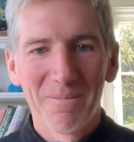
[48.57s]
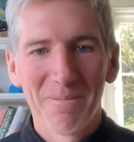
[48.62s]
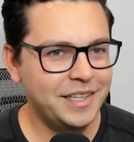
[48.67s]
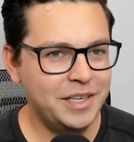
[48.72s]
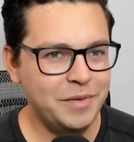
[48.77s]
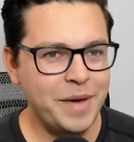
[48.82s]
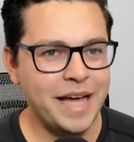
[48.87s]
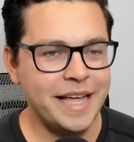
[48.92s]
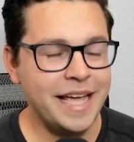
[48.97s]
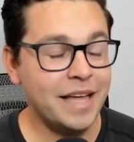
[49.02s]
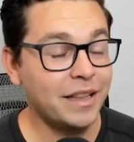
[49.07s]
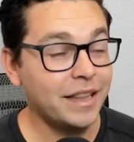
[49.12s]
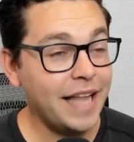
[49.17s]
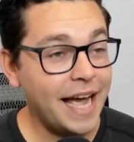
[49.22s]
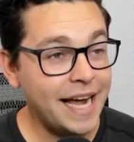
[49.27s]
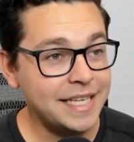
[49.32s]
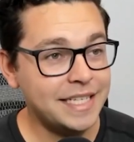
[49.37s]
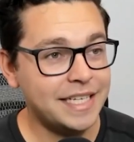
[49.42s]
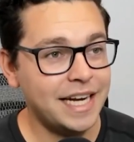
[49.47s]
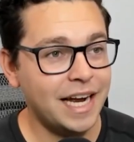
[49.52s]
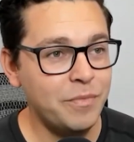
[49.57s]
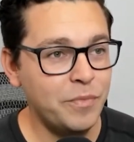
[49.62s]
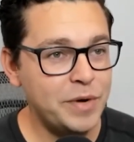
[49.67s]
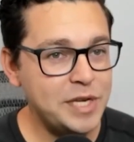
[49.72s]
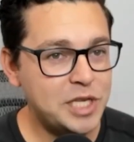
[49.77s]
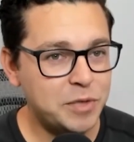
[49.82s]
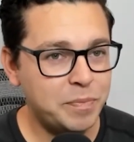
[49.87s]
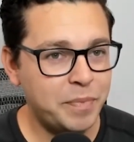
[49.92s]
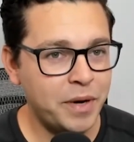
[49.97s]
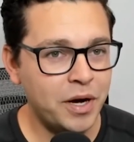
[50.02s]
You bet. Yeah, last time
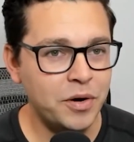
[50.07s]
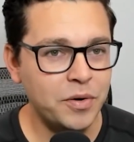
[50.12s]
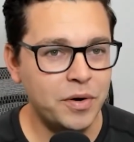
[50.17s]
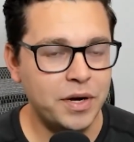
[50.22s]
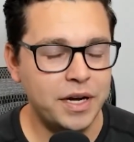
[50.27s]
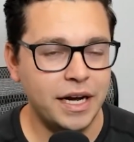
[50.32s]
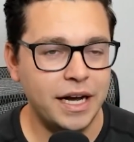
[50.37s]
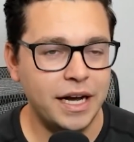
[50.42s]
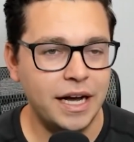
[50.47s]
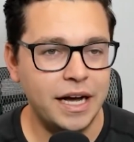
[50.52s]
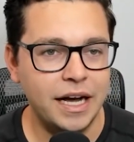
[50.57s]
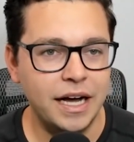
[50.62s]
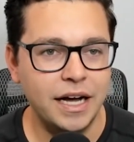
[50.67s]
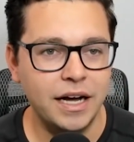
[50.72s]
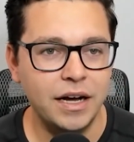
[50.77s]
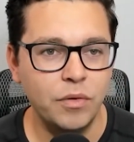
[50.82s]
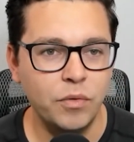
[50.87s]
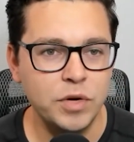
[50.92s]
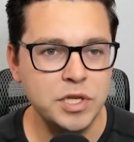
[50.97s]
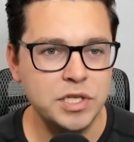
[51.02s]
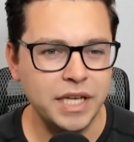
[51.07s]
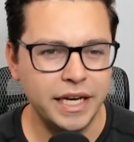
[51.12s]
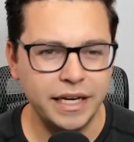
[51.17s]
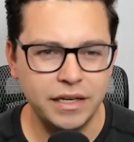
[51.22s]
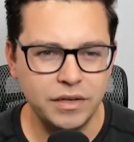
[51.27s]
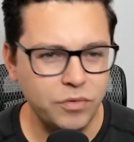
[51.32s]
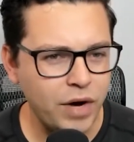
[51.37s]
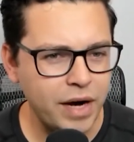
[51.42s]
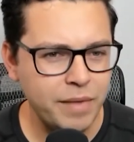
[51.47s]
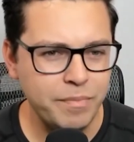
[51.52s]
we spoke uh, was
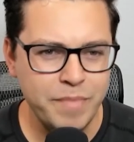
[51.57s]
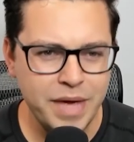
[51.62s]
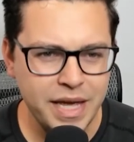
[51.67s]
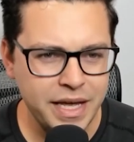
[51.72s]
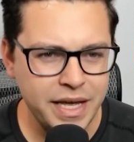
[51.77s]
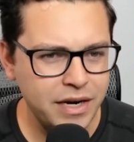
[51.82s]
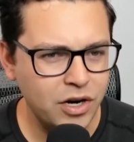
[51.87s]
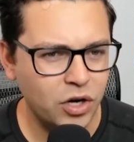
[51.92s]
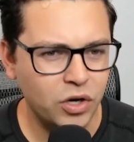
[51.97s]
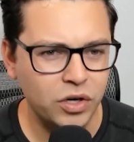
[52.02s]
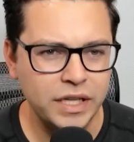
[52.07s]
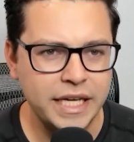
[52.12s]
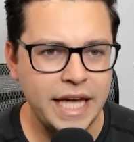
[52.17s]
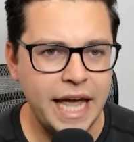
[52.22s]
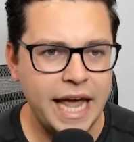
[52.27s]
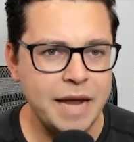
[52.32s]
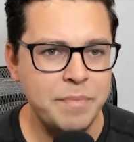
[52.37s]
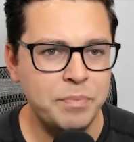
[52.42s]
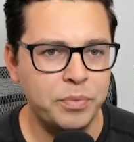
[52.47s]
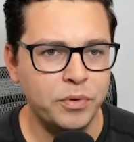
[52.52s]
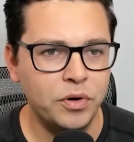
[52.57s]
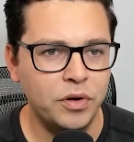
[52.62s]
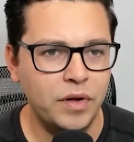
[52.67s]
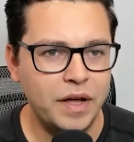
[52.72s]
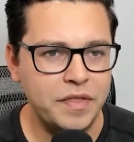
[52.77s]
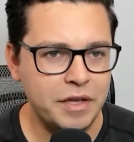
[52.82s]
like right mid early April.